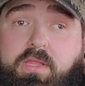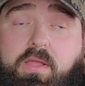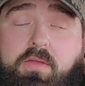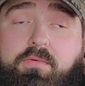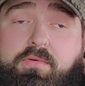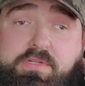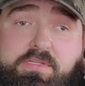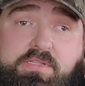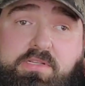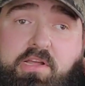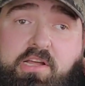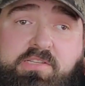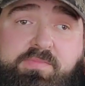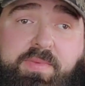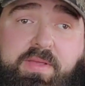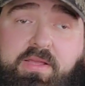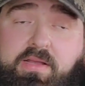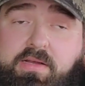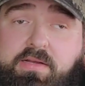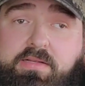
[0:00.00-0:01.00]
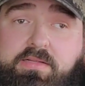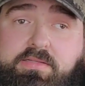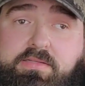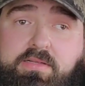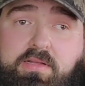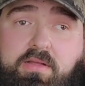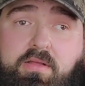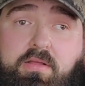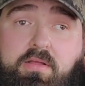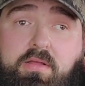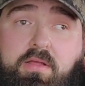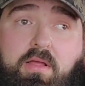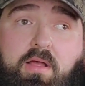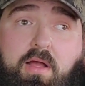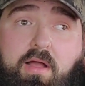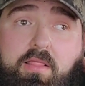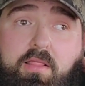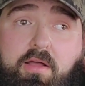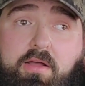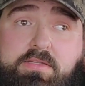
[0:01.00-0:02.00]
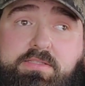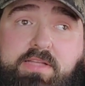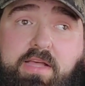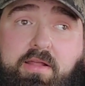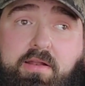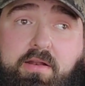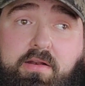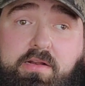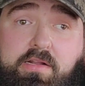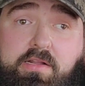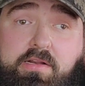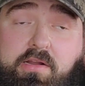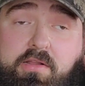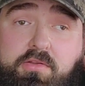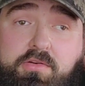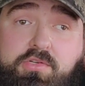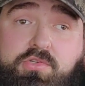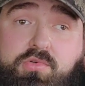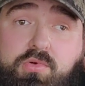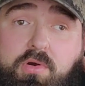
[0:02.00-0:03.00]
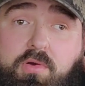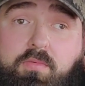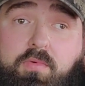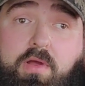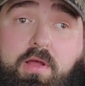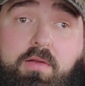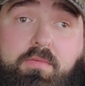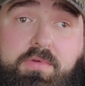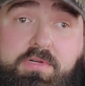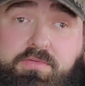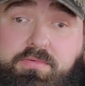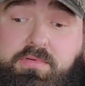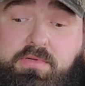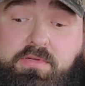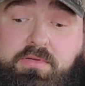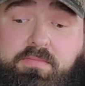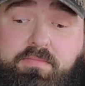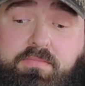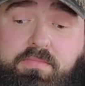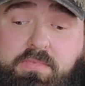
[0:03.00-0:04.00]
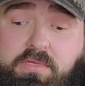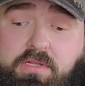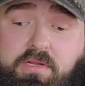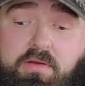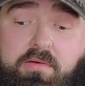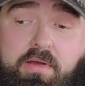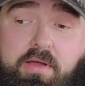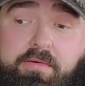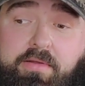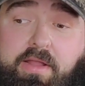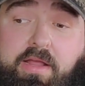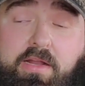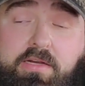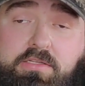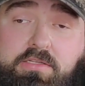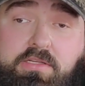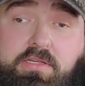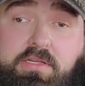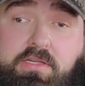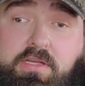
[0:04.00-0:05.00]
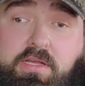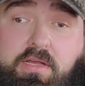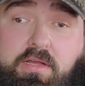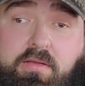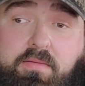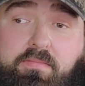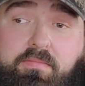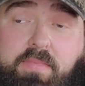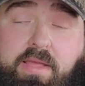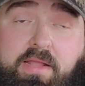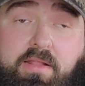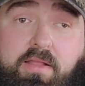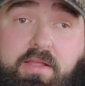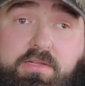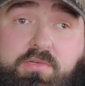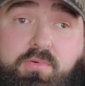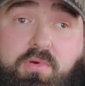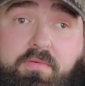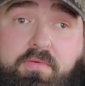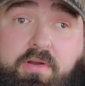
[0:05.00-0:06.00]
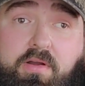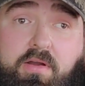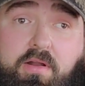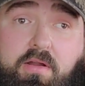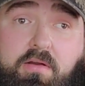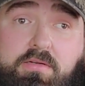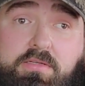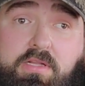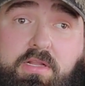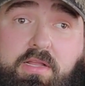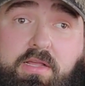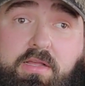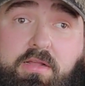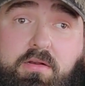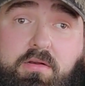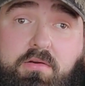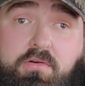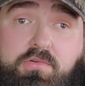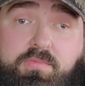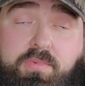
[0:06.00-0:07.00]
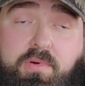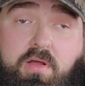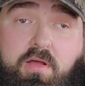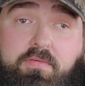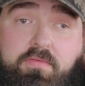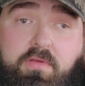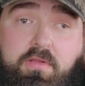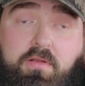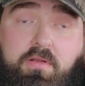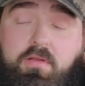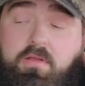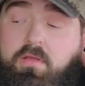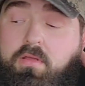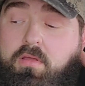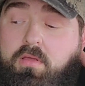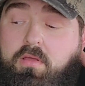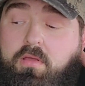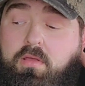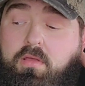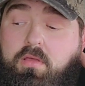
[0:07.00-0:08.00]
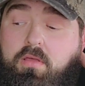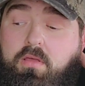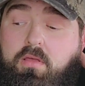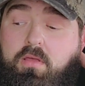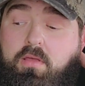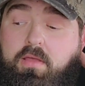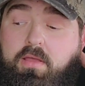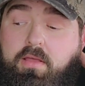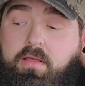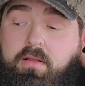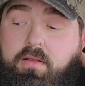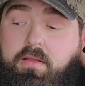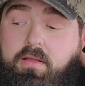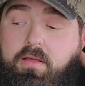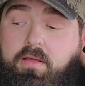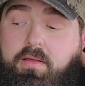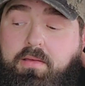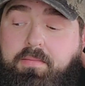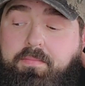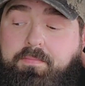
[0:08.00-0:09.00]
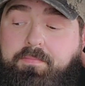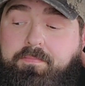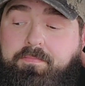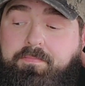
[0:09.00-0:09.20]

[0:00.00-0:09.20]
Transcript: which sucks because I lost out on another short run, which would have, you know, I would actually made like $1,200 a day in gross profit, and to